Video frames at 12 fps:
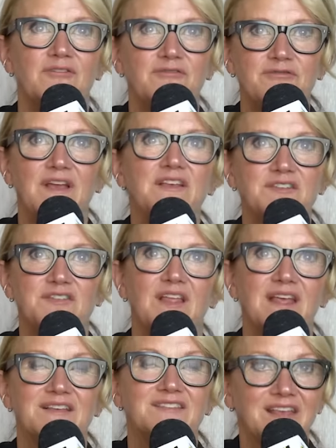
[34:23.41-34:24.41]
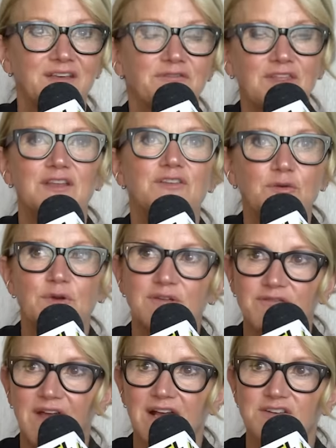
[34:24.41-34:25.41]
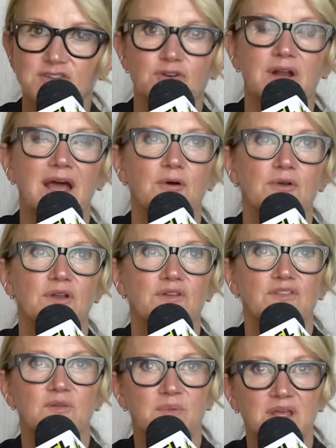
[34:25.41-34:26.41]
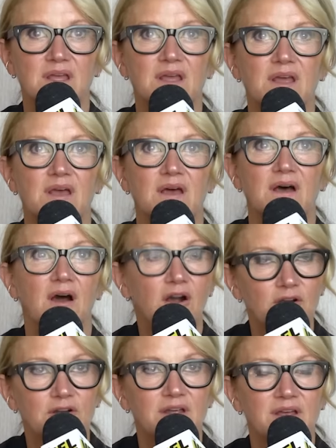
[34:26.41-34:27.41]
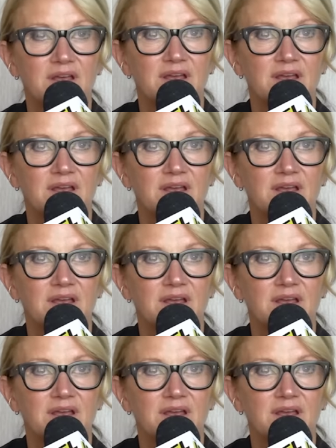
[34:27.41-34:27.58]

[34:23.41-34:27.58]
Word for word: face things if they do in fact turn out to be hard,